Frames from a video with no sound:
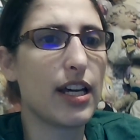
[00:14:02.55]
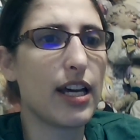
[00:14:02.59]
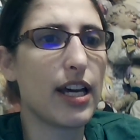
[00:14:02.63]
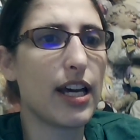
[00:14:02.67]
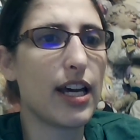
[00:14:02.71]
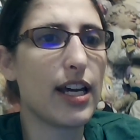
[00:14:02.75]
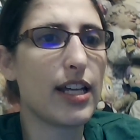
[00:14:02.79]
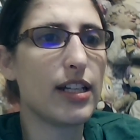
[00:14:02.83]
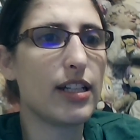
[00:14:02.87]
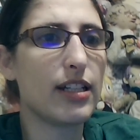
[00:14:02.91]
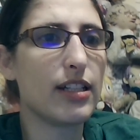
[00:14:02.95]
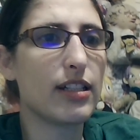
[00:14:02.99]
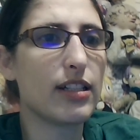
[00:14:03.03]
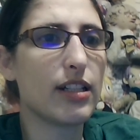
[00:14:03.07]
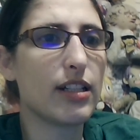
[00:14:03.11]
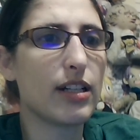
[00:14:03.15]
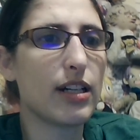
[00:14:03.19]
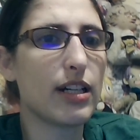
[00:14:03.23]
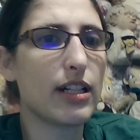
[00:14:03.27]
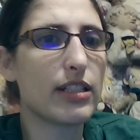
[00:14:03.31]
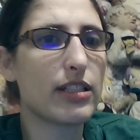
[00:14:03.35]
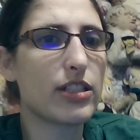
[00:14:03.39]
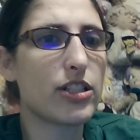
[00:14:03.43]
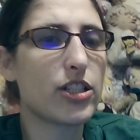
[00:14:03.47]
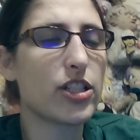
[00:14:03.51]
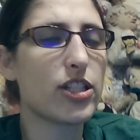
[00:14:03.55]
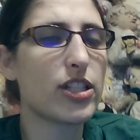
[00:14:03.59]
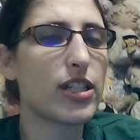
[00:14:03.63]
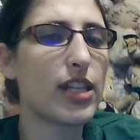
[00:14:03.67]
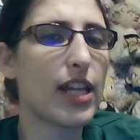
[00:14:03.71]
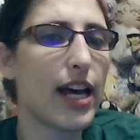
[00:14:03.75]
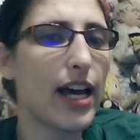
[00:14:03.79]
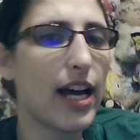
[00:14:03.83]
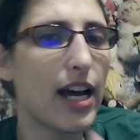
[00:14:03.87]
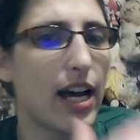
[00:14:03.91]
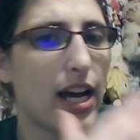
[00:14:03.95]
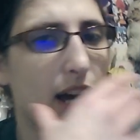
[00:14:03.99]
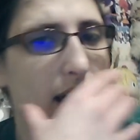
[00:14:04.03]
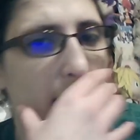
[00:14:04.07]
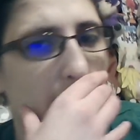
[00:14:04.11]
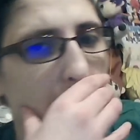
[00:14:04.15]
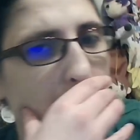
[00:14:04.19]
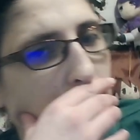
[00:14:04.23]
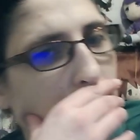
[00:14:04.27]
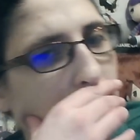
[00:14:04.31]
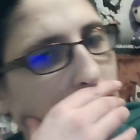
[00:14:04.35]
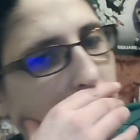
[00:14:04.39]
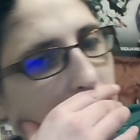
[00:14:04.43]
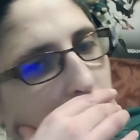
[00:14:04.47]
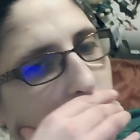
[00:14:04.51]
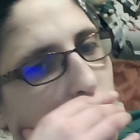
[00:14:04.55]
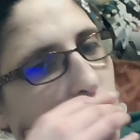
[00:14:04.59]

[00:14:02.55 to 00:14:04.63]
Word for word: And just that eye is